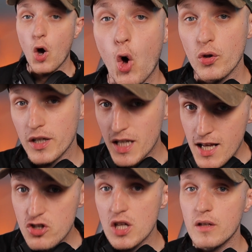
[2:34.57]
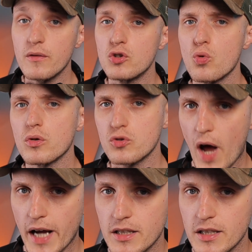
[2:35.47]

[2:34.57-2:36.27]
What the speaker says: on each individual track.